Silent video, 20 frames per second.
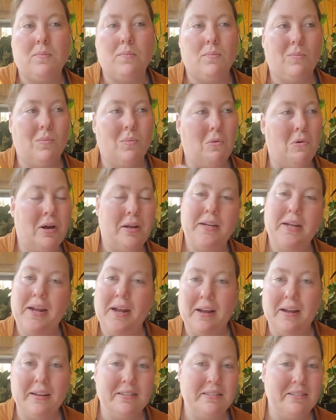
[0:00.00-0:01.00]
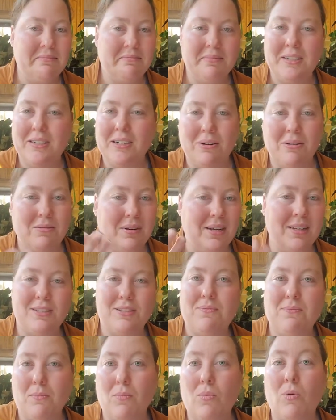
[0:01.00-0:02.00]
one hand,
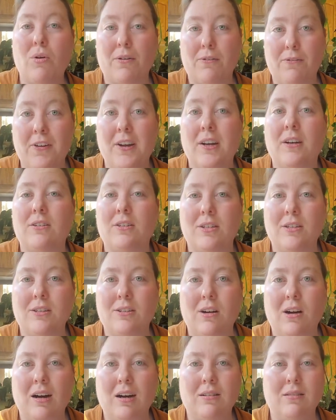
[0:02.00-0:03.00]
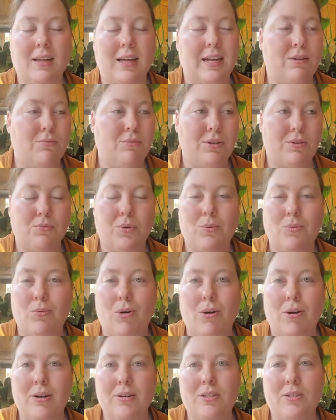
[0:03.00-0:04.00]
it's more fair to the dog, like with
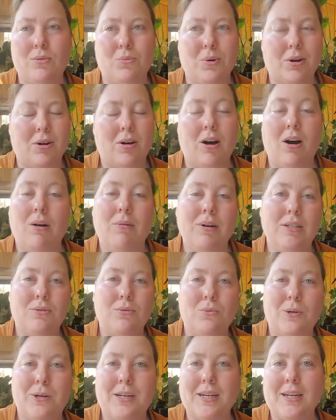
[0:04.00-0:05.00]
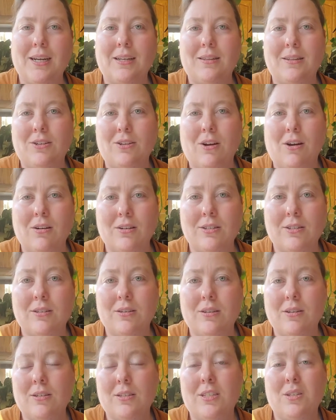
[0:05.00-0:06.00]
rewards. We're always working at the dog's
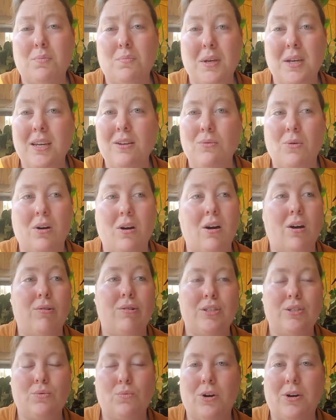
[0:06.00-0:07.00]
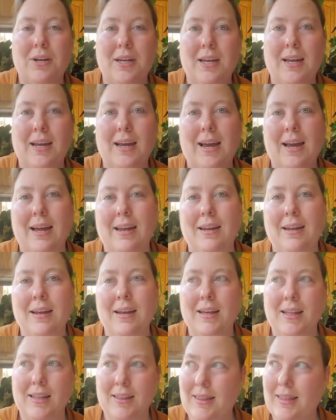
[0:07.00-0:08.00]
speed. We're always working at
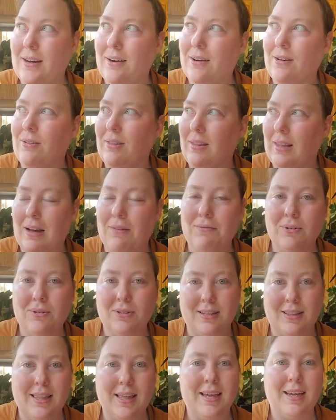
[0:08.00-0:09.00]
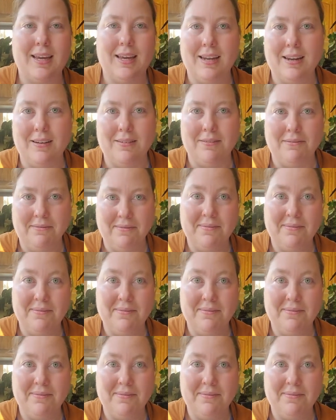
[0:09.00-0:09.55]
their level that they can